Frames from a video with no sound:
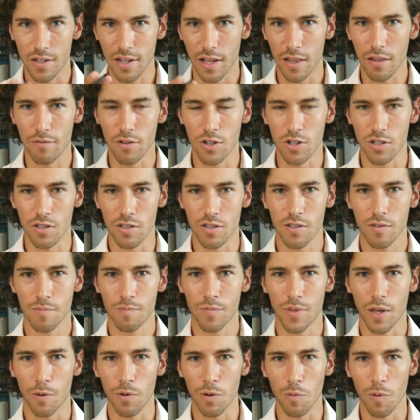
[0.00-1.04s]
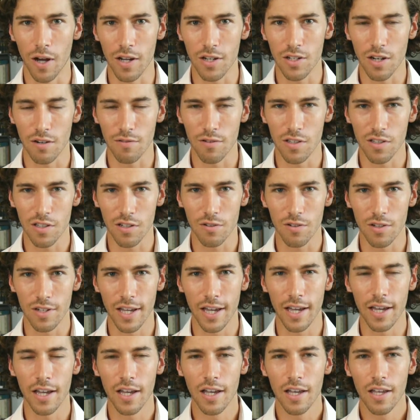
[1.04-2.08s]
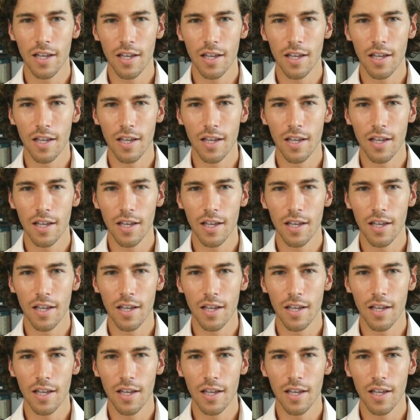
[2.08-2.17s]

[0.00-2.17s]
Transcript: televisions that we watch every single day,